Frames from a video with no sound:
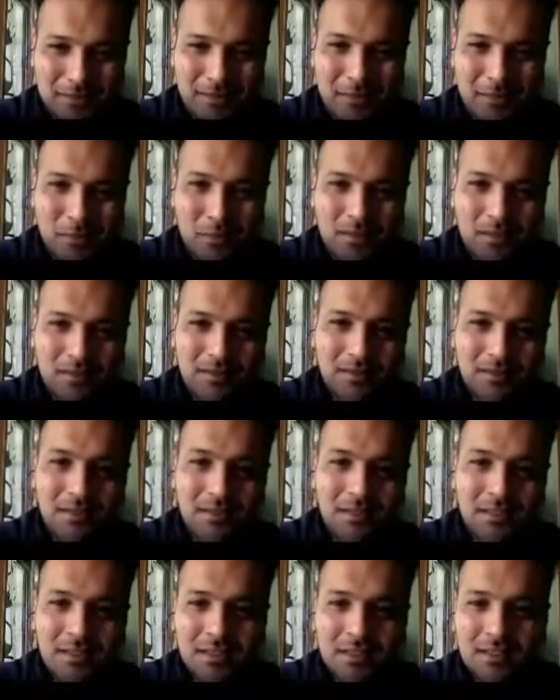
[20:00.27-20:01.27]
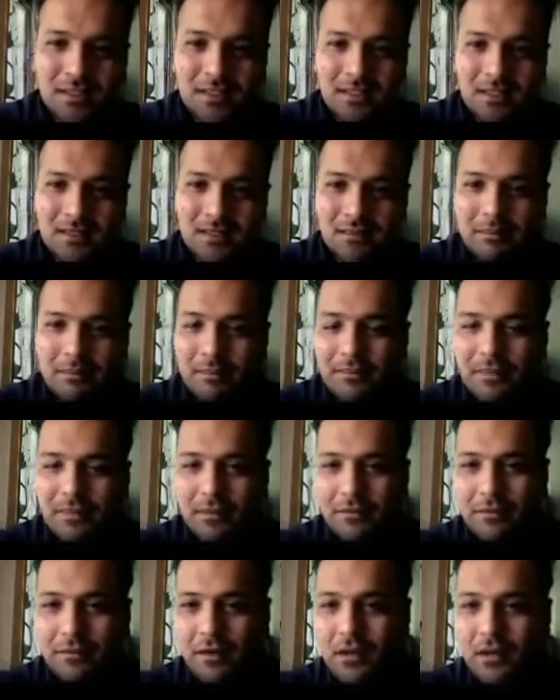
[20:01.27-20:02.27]
with a
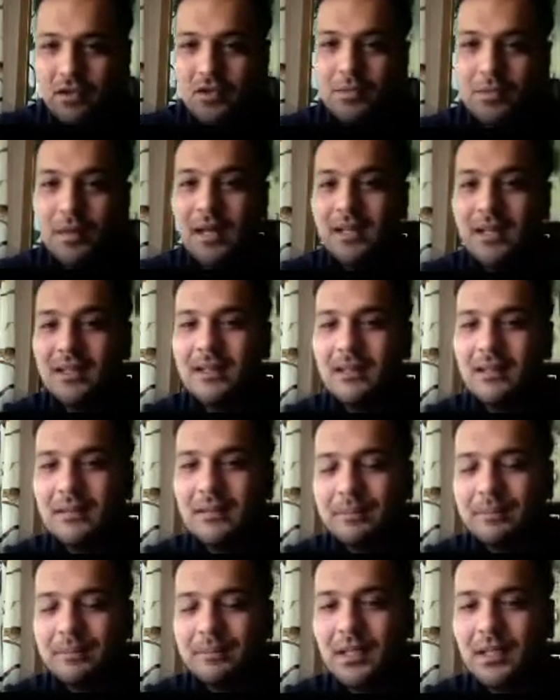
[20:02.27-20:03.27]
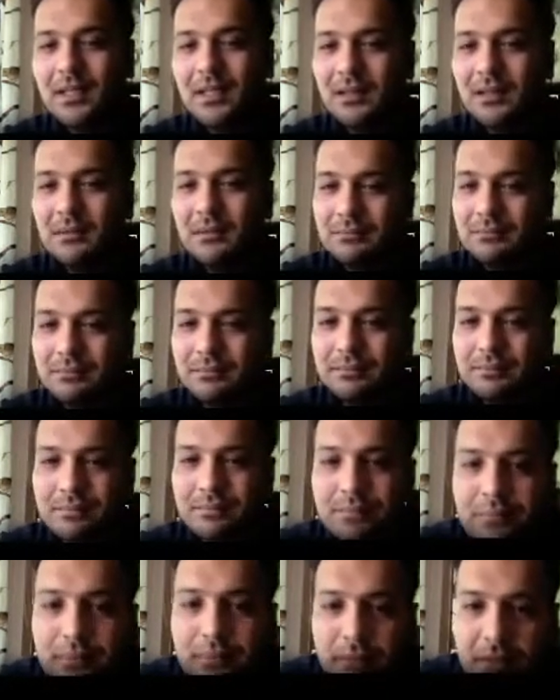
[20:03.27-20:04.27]
frangipani
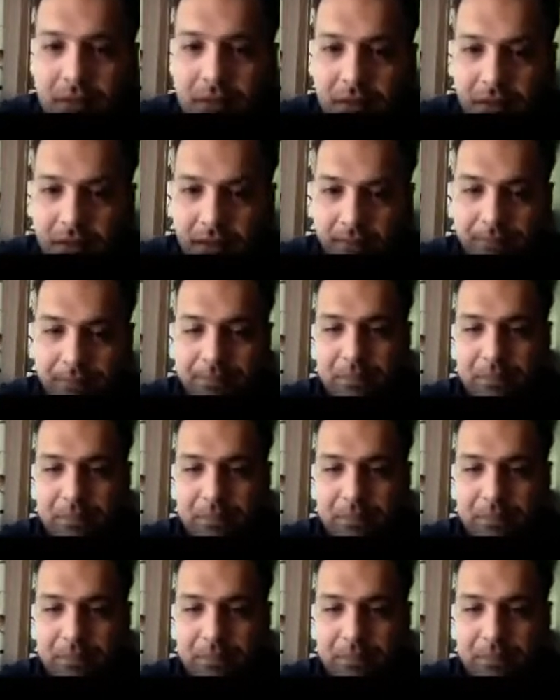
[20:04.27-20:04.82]
tree.